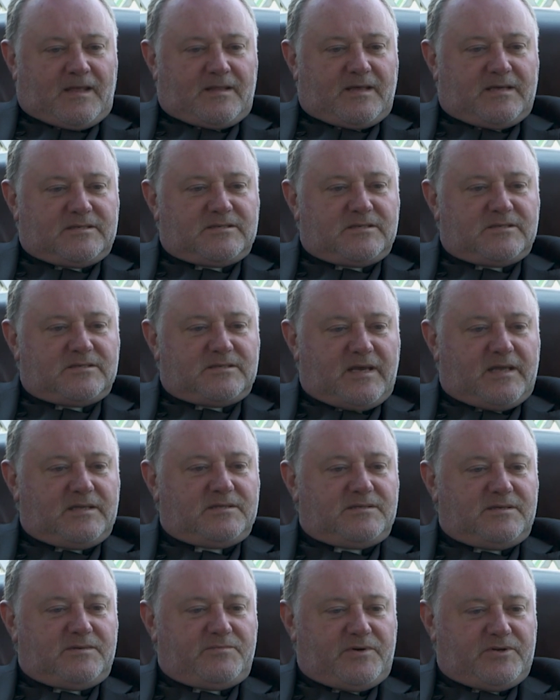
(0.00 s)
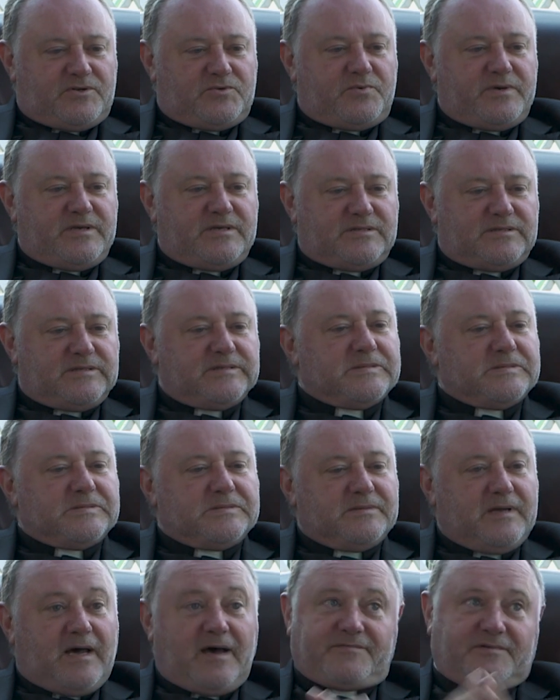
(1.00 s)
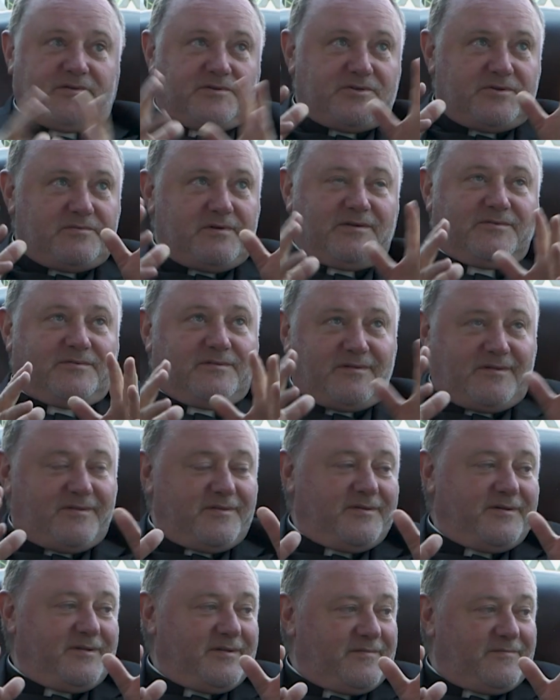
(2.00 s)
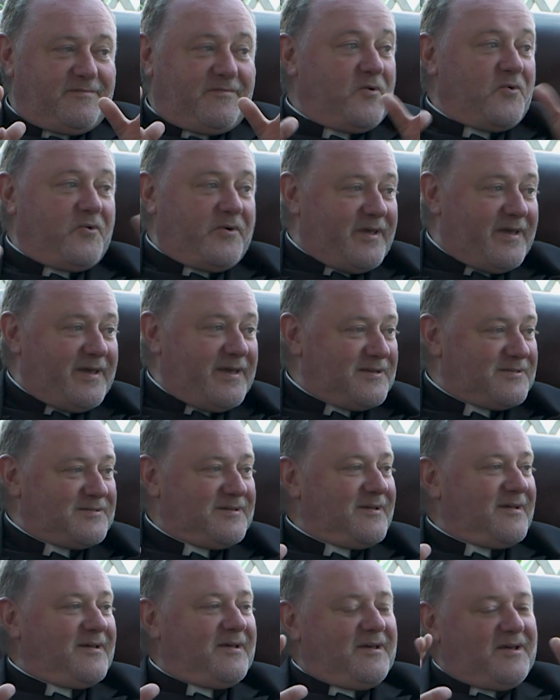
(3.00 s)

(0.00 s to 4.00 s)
There's a sense in which we still, after 234 years,